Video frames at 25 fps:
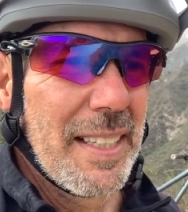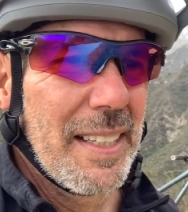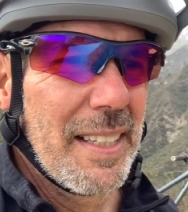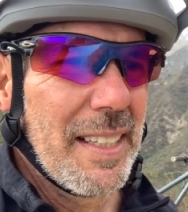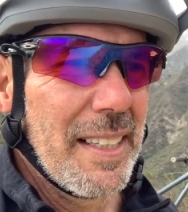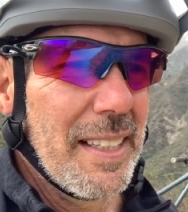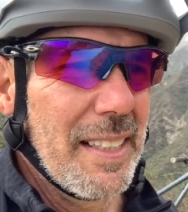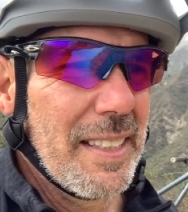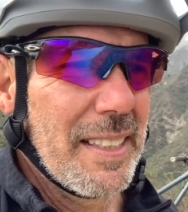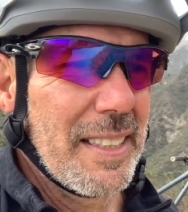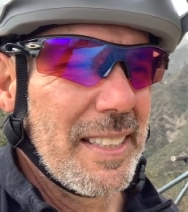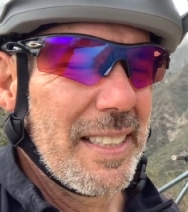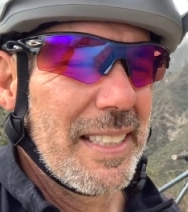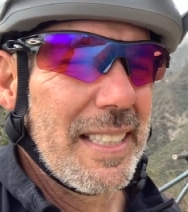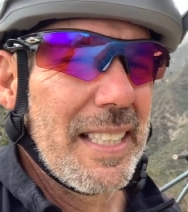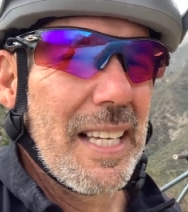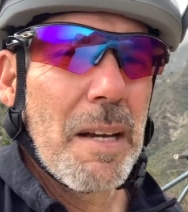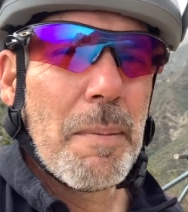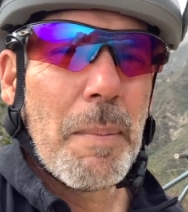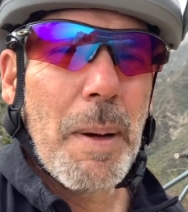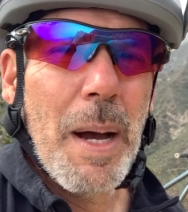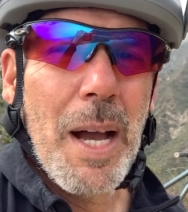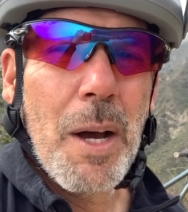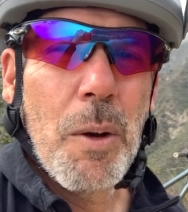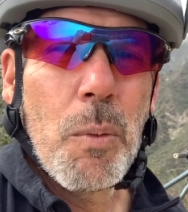uh,
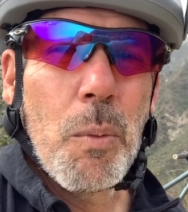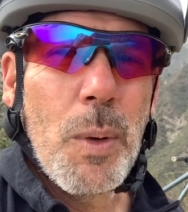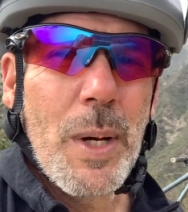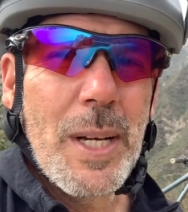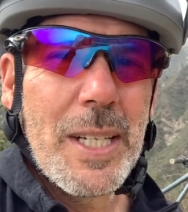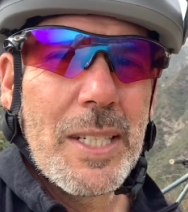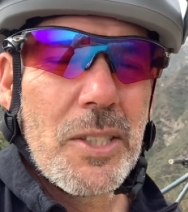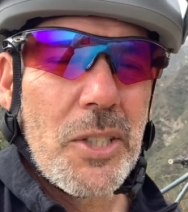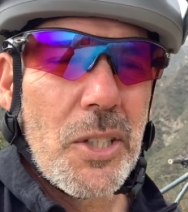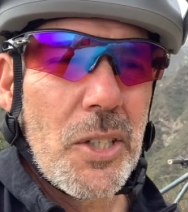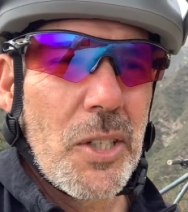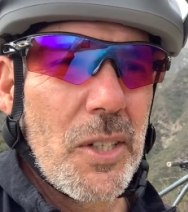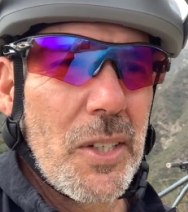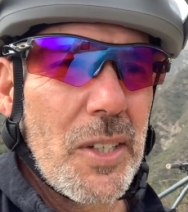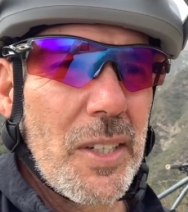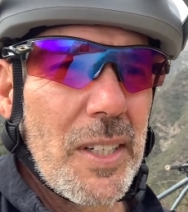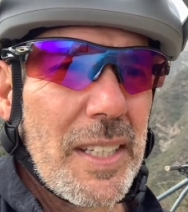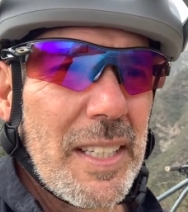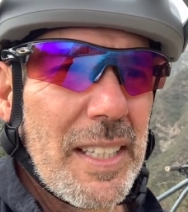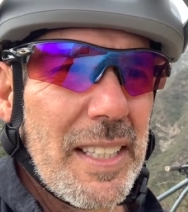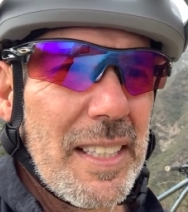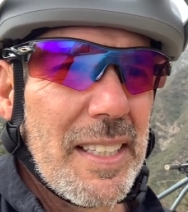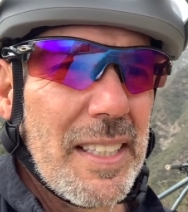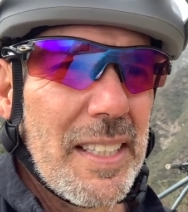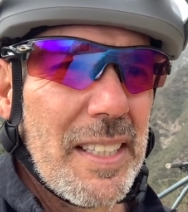semi-winter
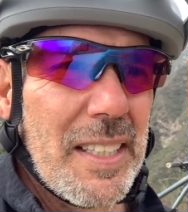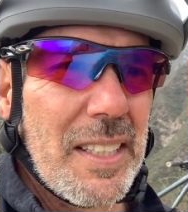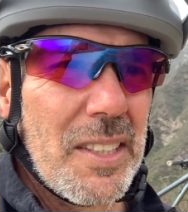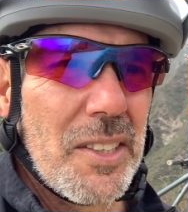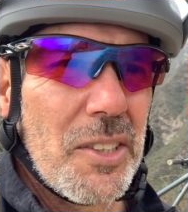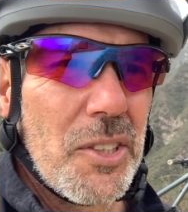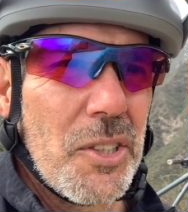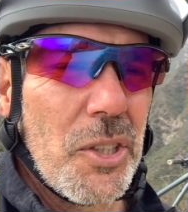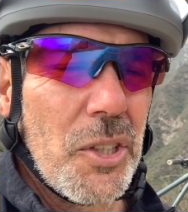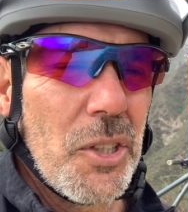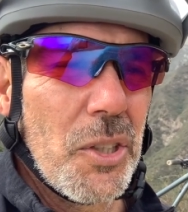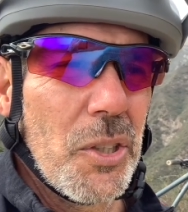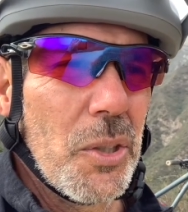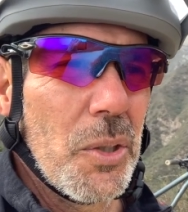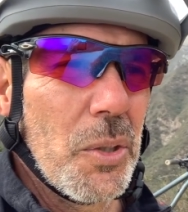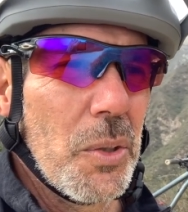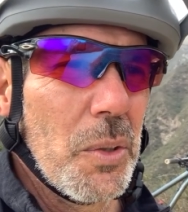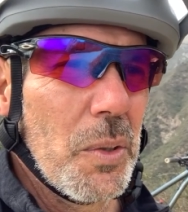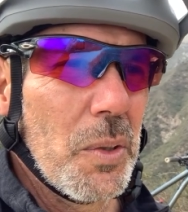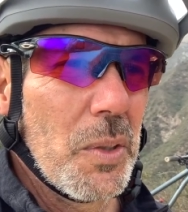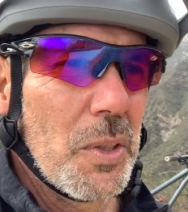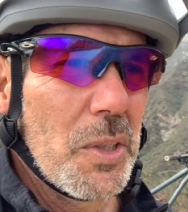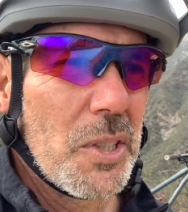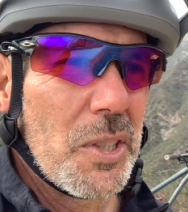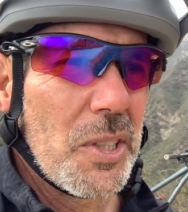
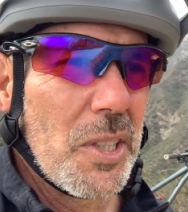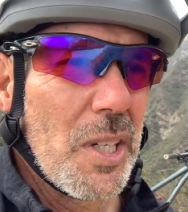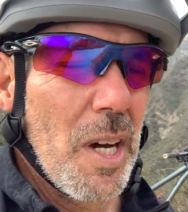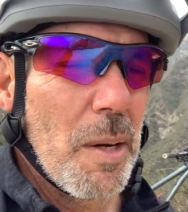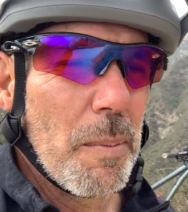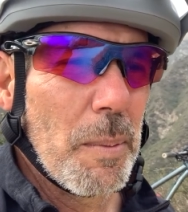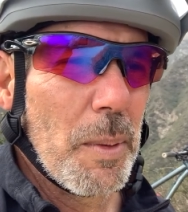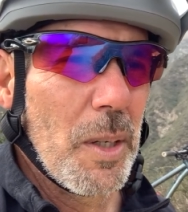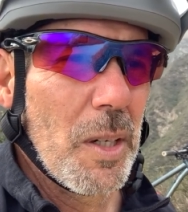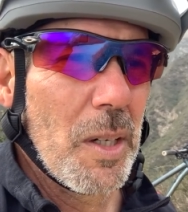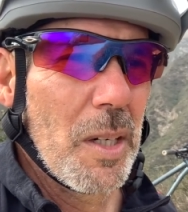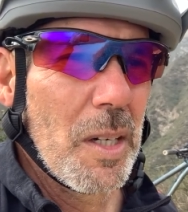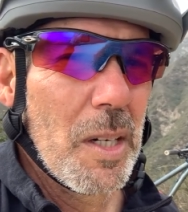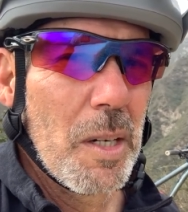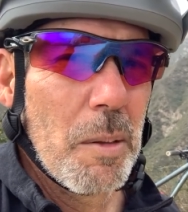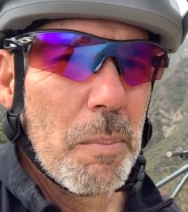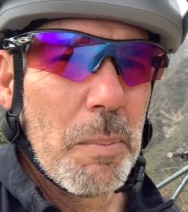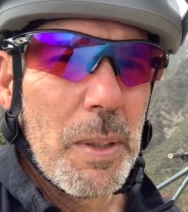to summer.